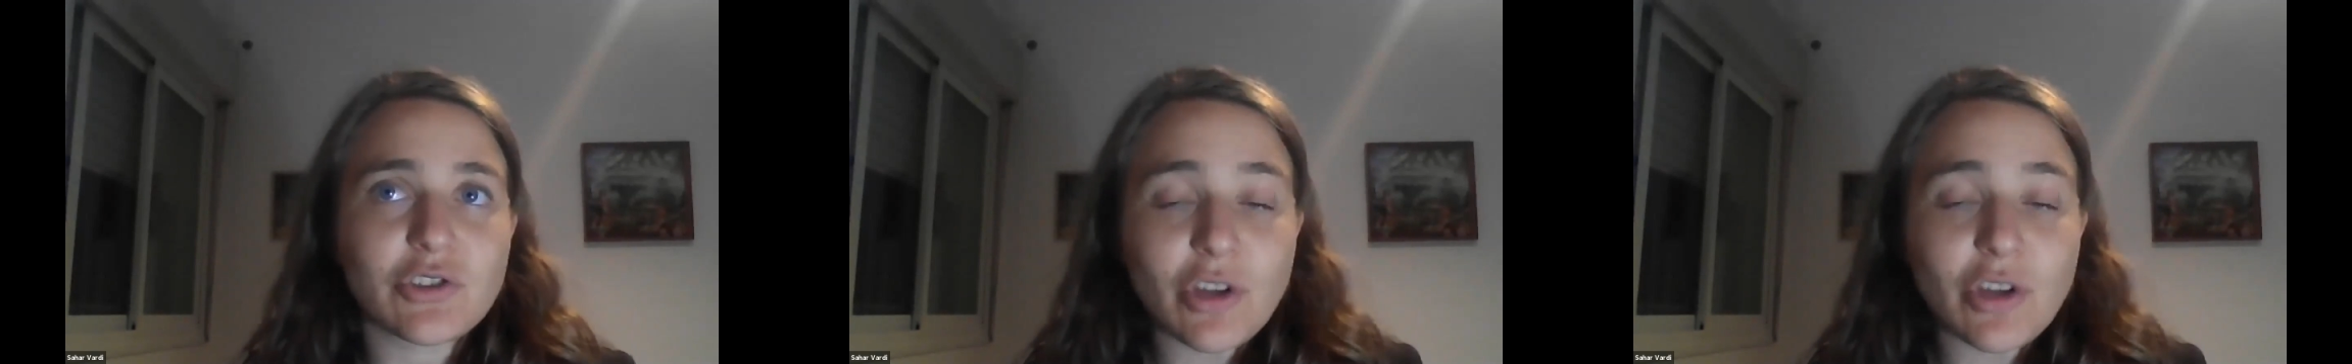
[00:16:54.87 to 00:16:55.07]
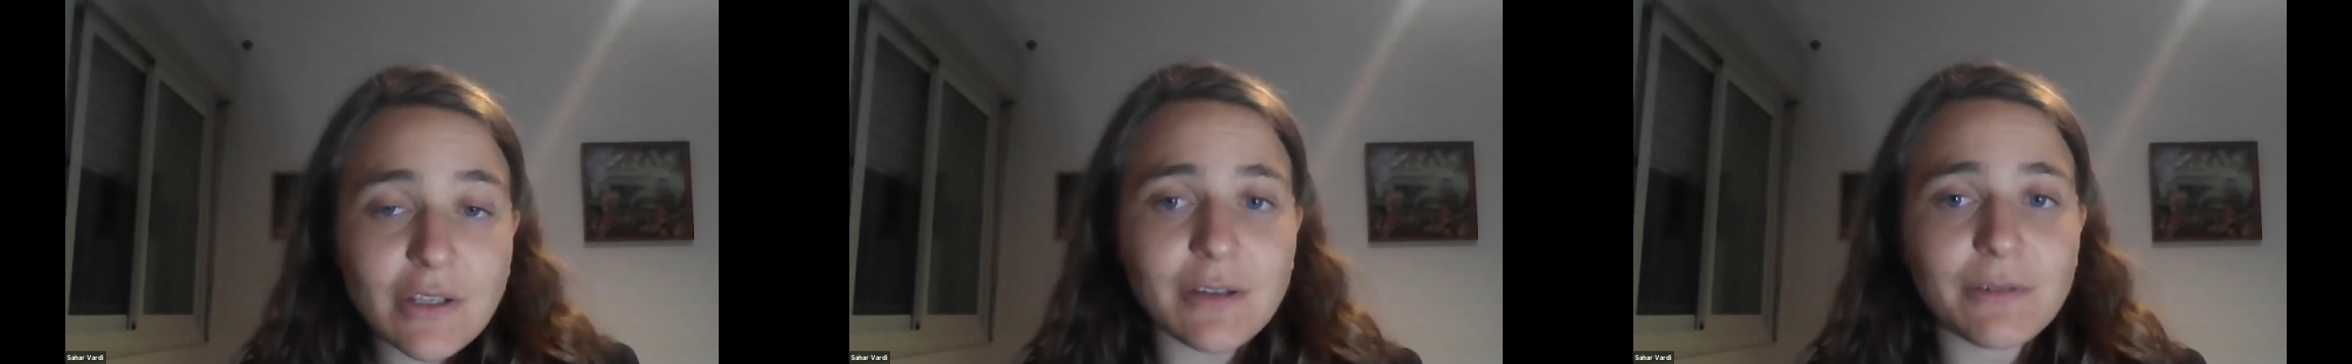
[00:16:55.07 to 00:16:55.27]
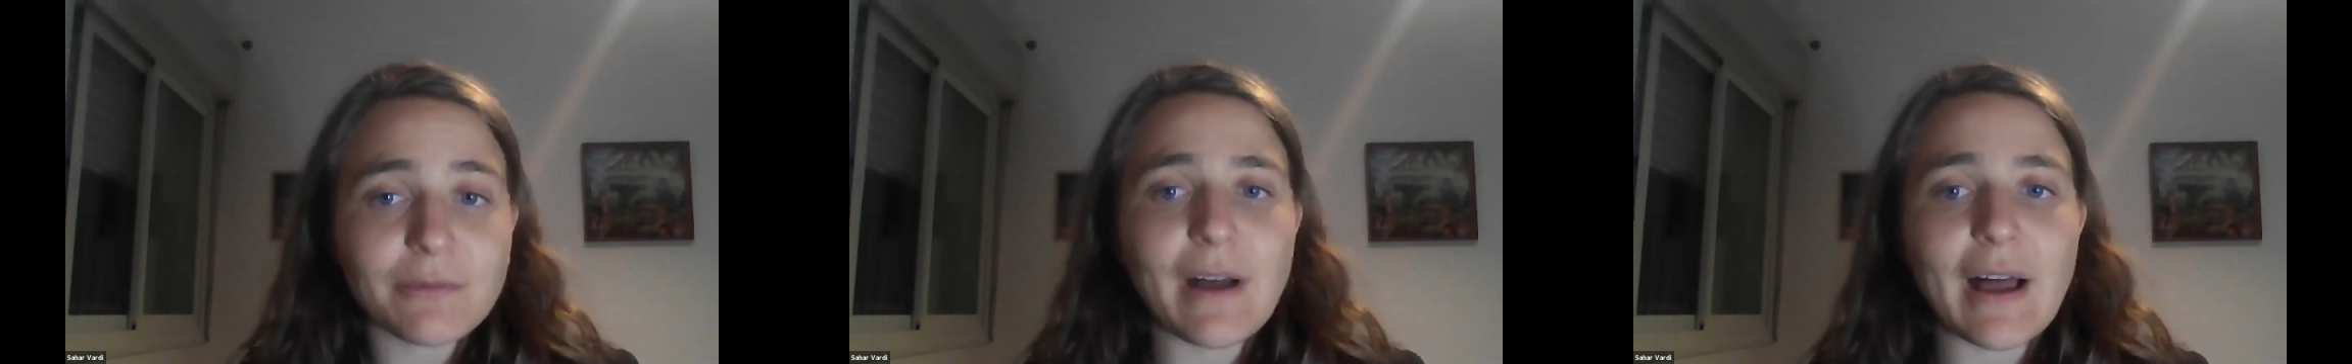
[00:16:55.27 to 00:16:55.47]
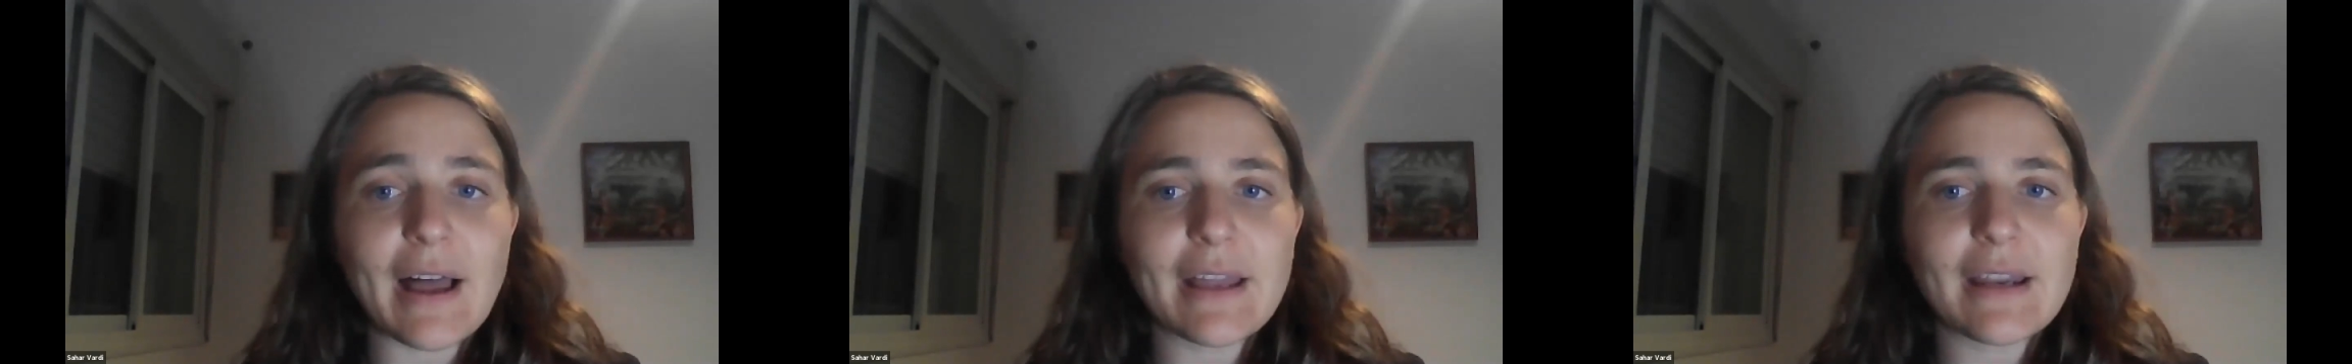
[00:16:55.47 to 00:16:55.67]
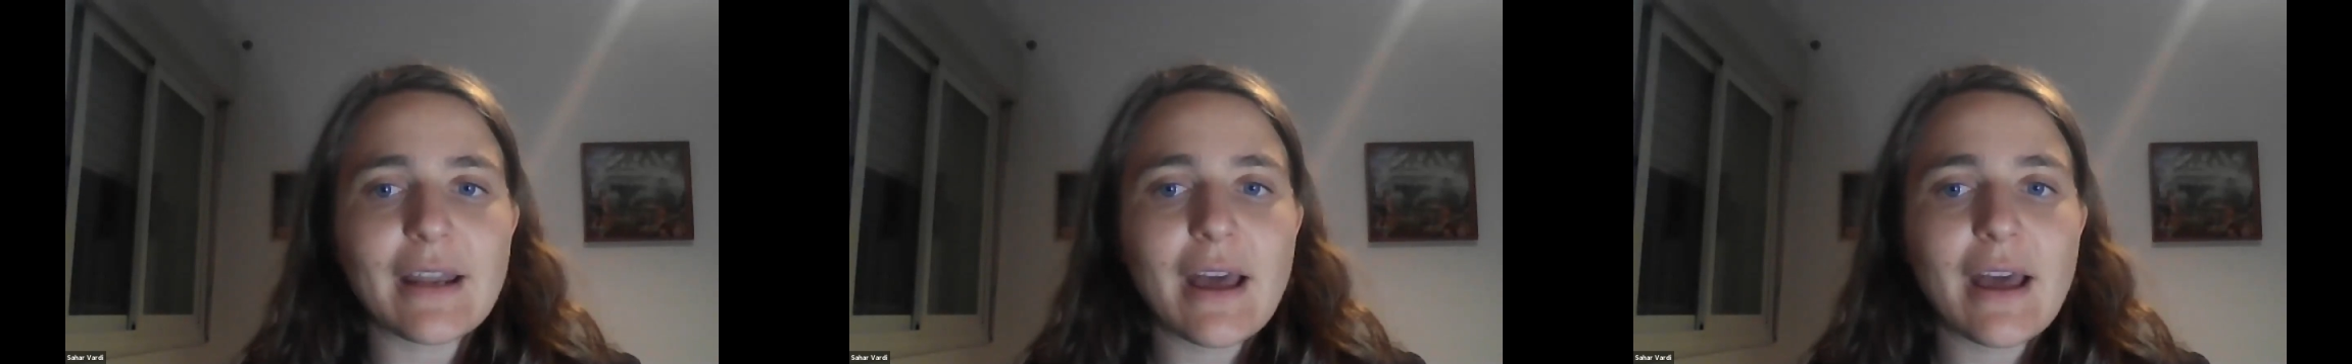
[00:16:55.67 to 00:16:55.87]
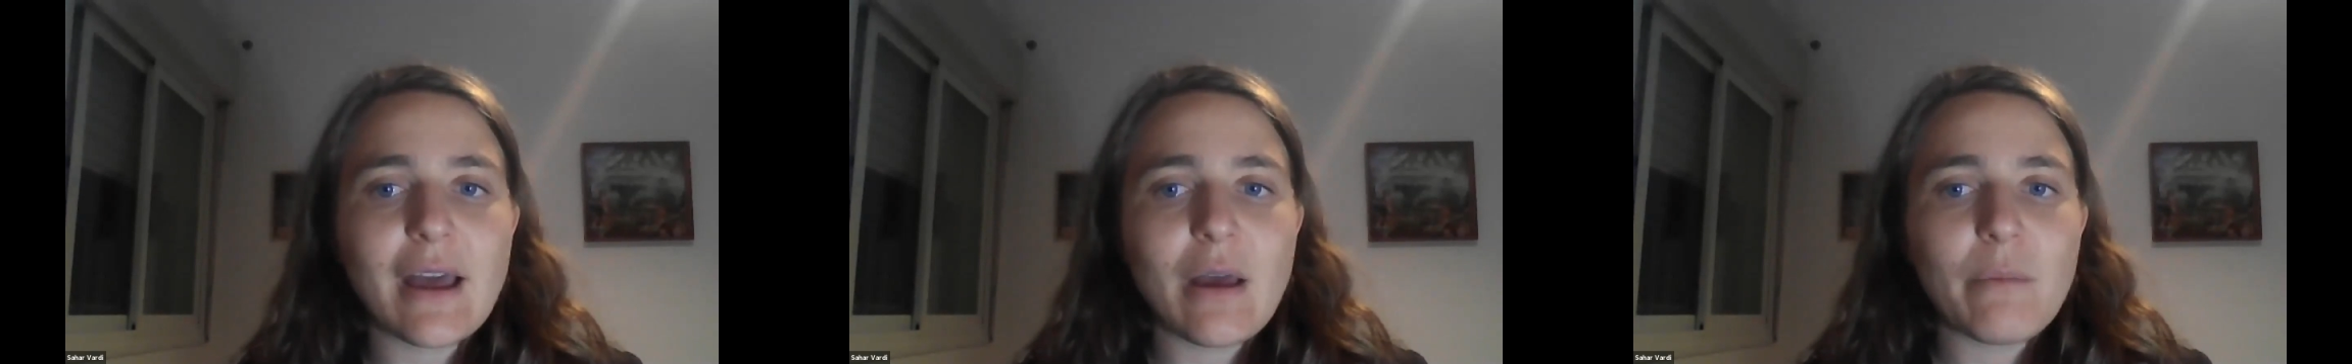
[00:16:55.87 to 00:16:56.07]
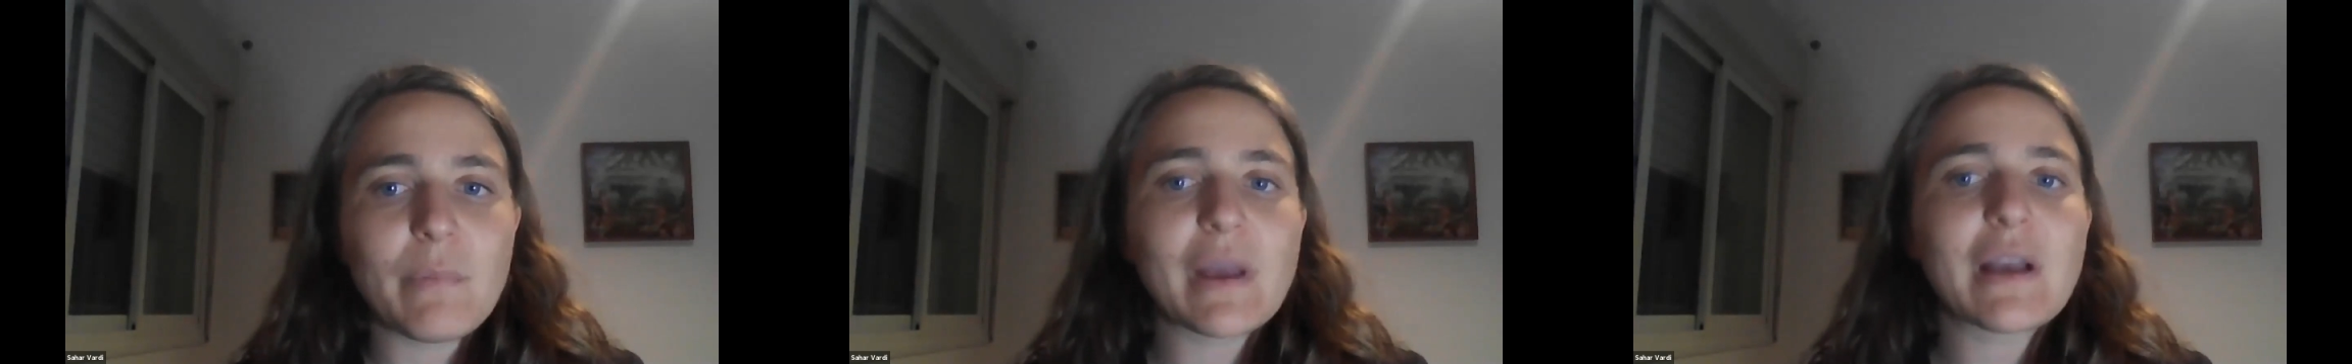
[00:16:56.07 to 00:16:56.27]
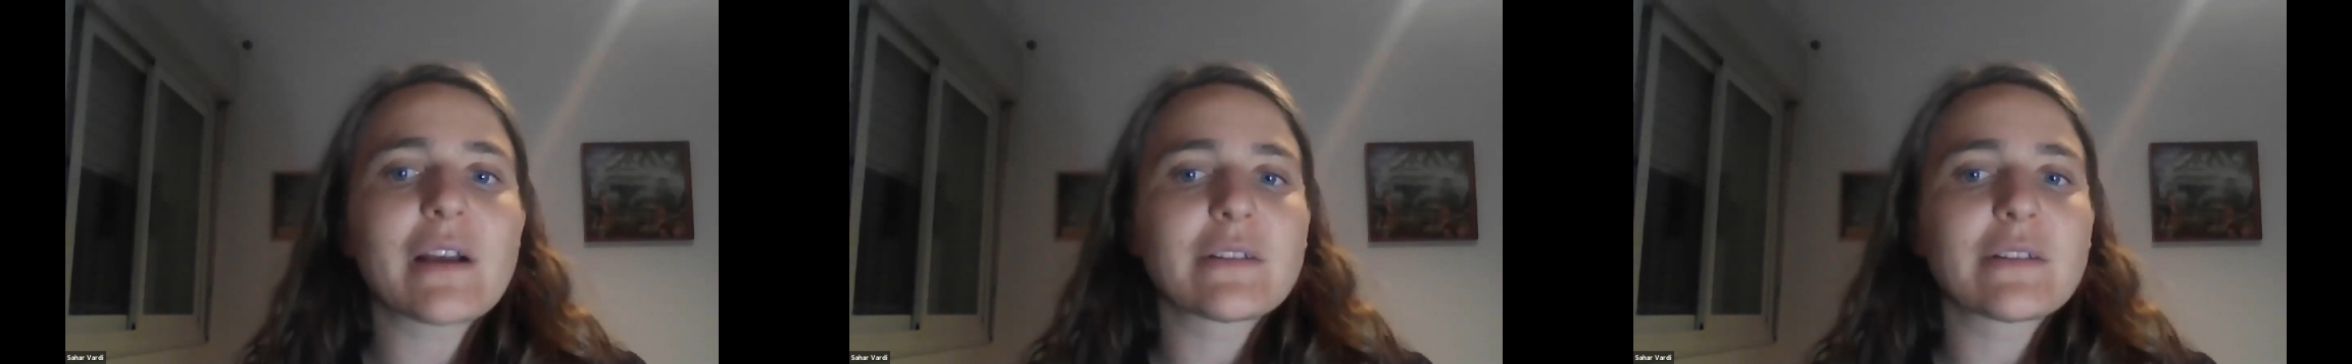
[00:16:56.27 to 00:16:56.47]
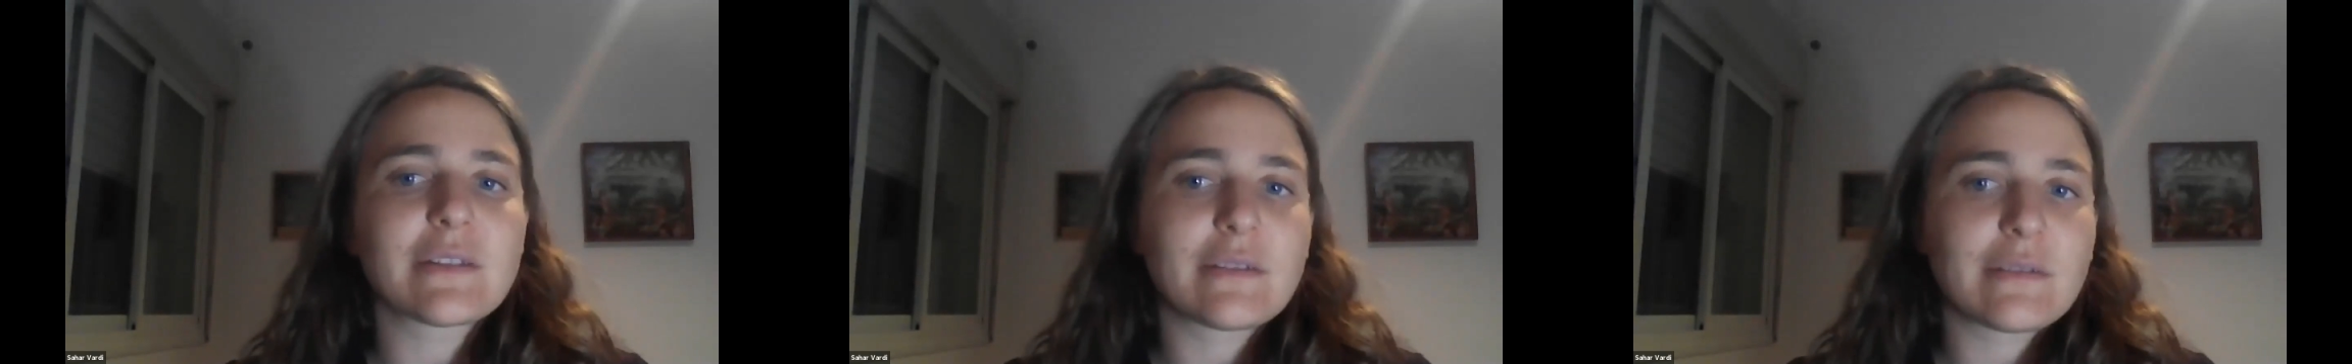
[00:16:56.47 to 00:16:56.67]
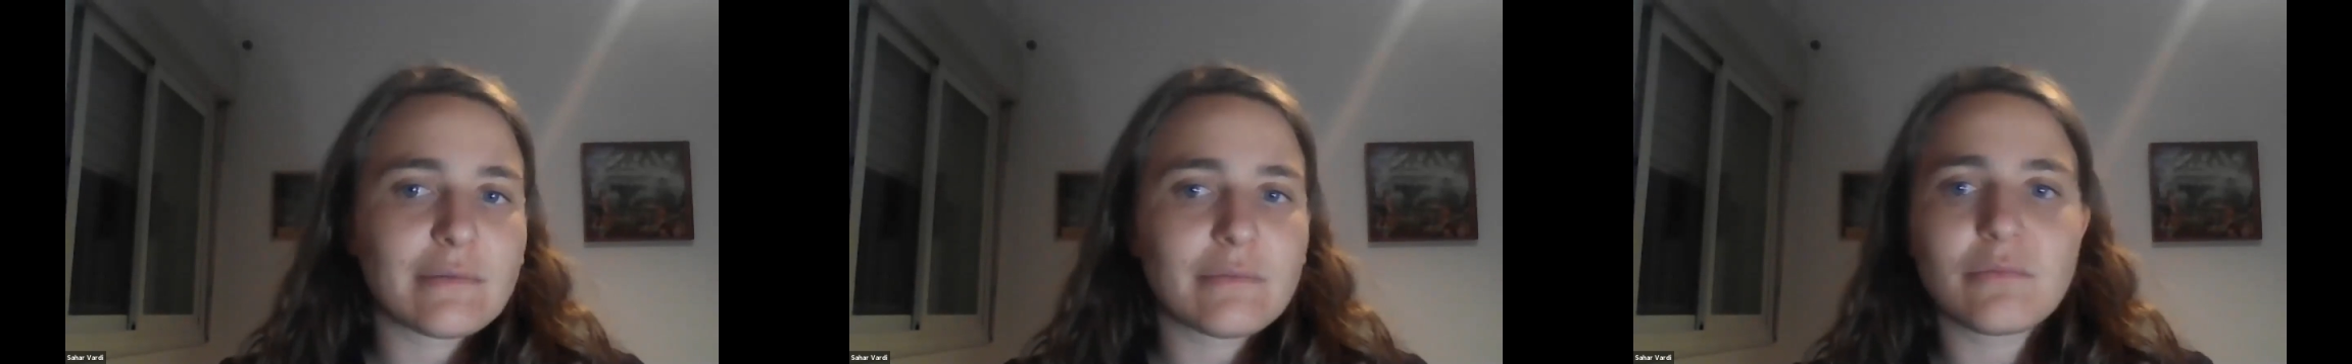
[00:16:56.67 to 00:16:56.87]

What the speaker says: justified because